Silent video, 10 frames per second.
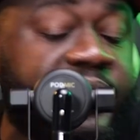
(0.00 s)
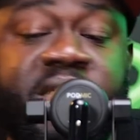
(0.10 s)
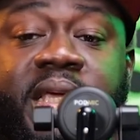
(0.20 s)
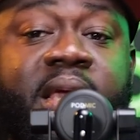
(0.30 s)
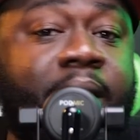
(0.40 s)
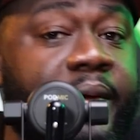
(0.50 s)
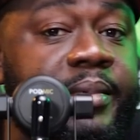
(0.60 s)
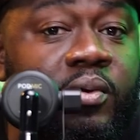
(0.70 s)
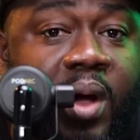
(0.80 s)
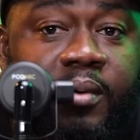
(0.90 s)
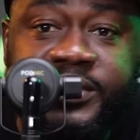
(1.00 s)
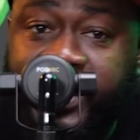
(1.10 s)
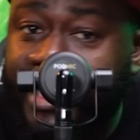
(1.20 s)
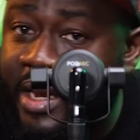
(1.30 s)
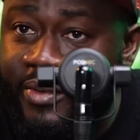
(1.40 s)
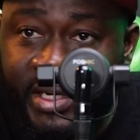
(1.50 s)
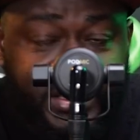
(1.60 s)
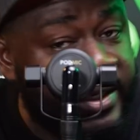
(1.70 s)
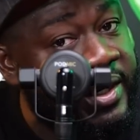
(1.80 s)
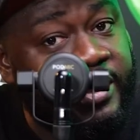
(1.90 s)
check and
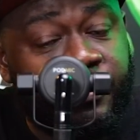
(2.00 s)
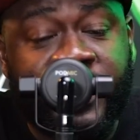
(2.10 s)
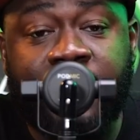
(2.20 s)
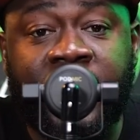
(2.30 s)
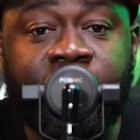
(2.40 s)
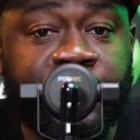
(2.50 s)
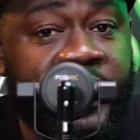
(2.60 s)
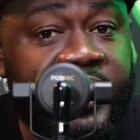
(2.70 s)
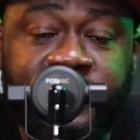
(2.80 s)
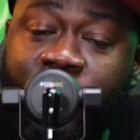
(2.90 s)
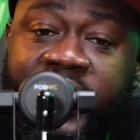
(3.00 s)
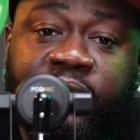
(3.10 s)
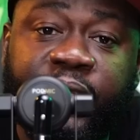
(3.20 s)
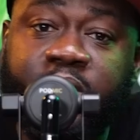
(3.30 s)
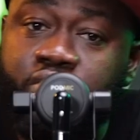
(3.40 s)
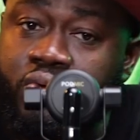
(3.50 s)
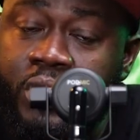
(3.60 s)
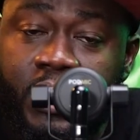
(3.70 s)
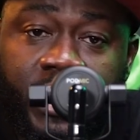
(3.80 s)
said the biaba into any free so